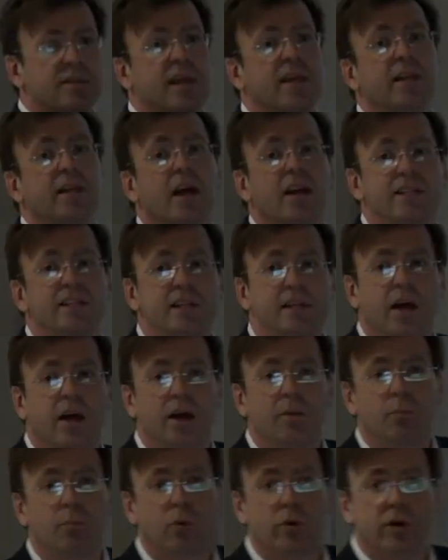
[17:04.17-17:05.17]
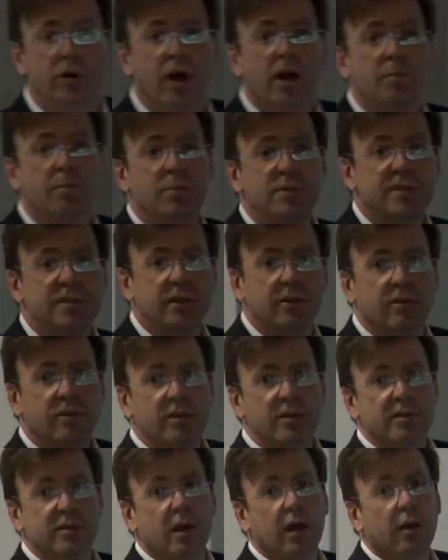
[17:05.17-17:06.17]
99.9% percent of the
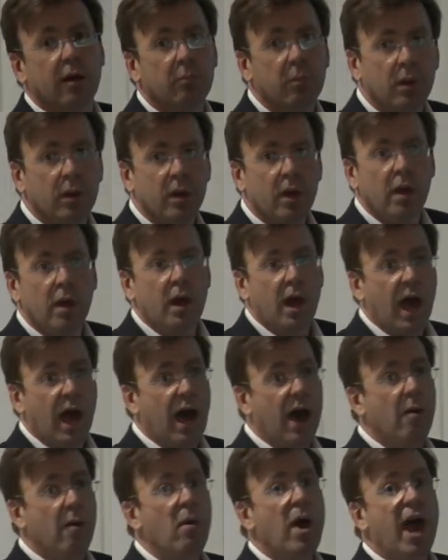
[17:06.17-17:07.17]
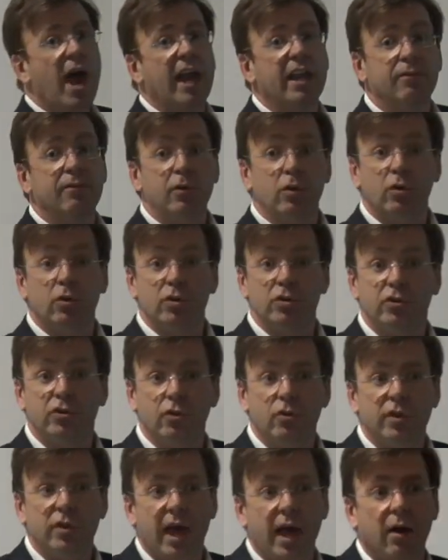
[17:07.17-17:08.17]
time. Um, and if you can
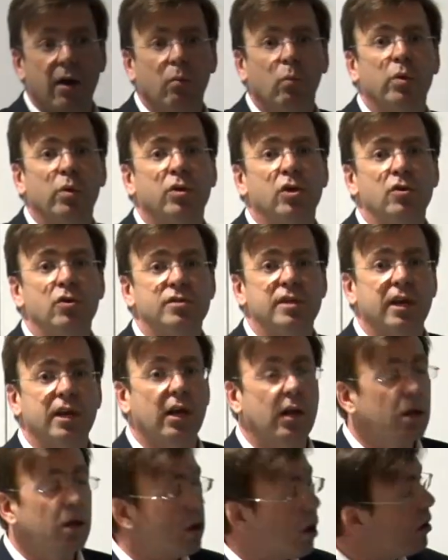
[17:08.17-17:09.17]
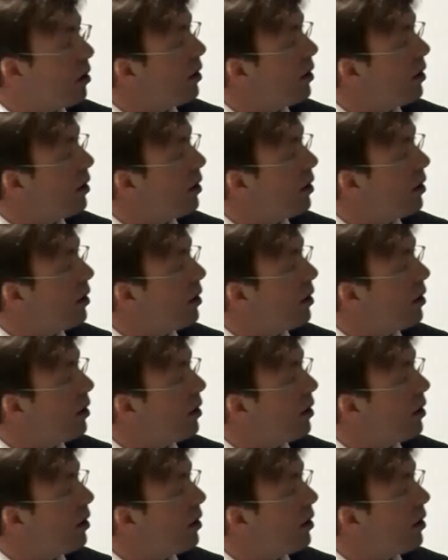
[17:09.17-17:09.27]
do that with using a lot